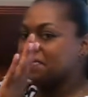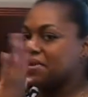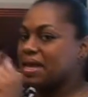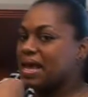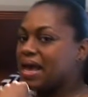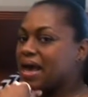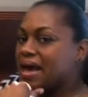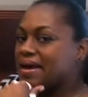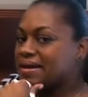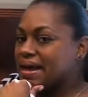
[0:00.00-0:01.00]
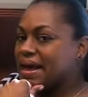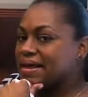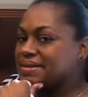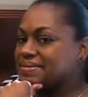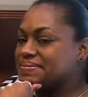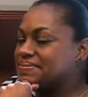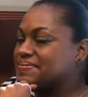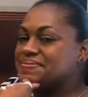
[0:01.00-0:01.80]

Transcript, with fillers: Holland's campaign manager.